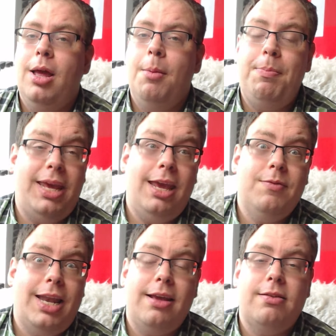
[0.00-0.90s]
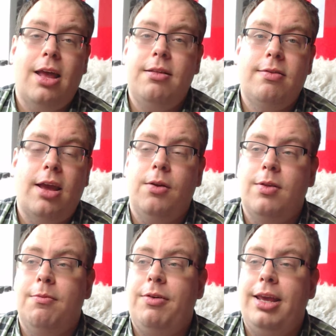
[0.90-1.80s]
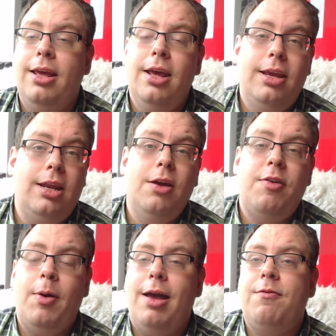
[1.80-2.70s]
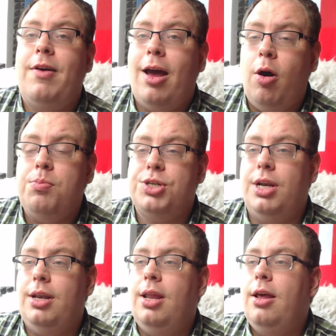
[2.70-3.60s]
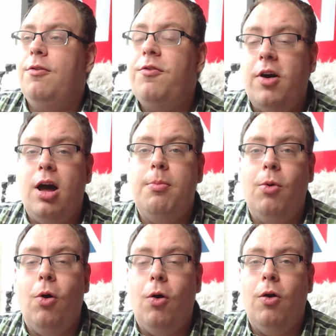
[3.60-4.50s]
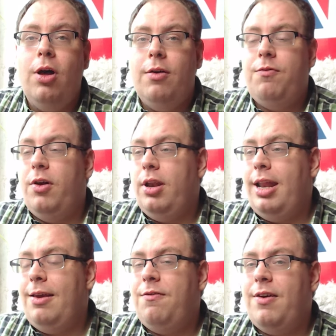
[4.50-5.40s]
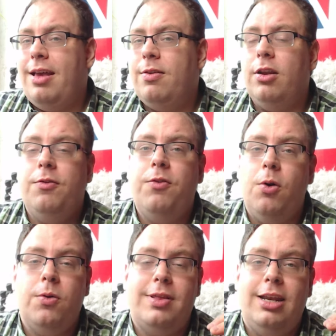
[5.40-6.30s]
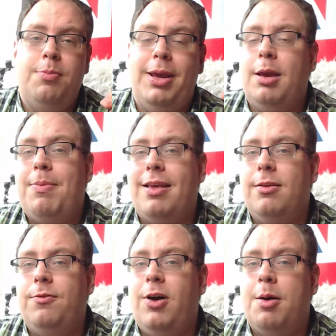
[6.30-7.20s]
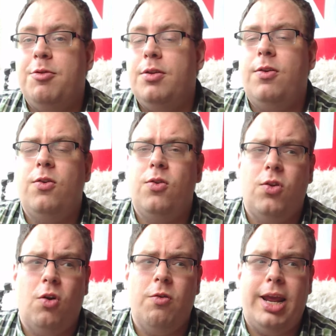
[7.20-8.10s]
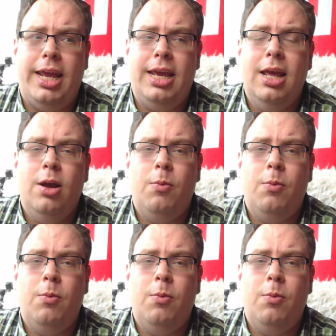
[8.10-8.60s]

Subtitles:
being the next Einstein or something, you know, they'll have that option far more than if they're sort of forced into being a peasant farmer and, sorry,